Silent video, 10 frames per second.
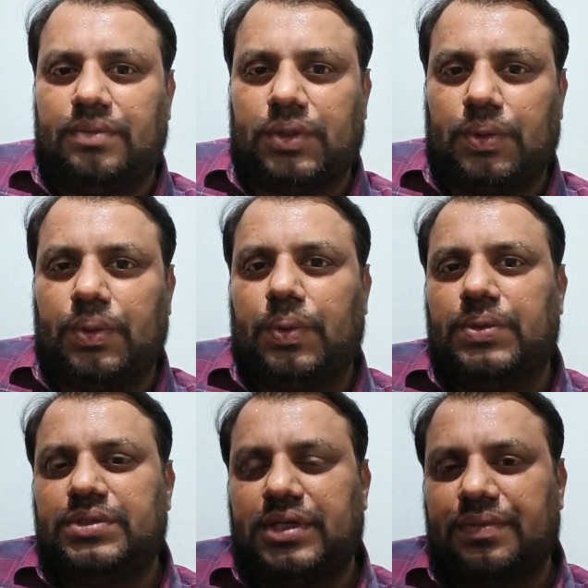of the court
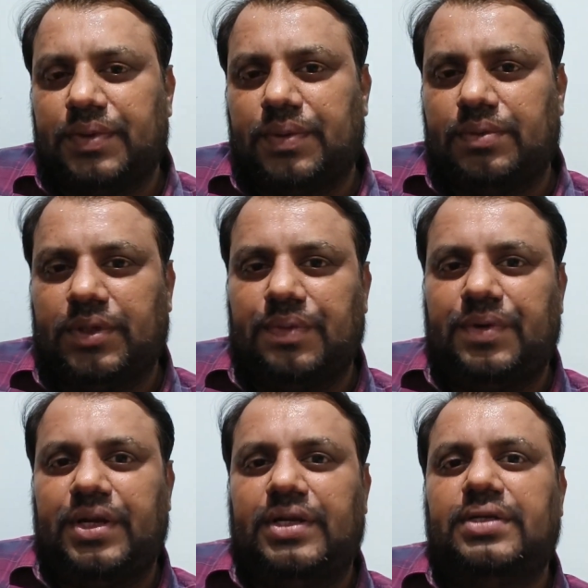goes in favor of the
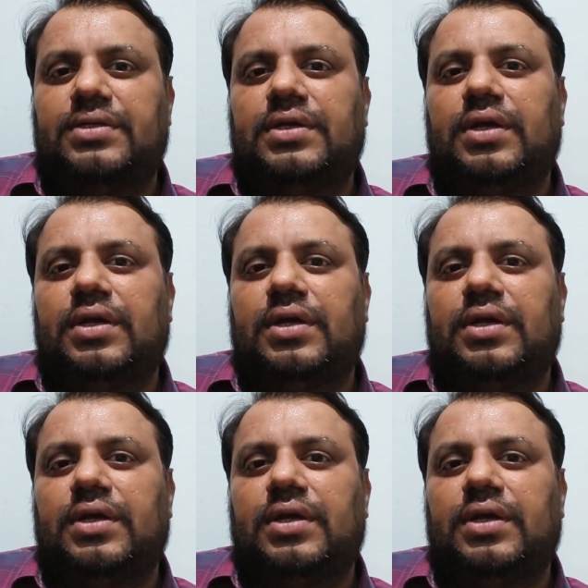defendant,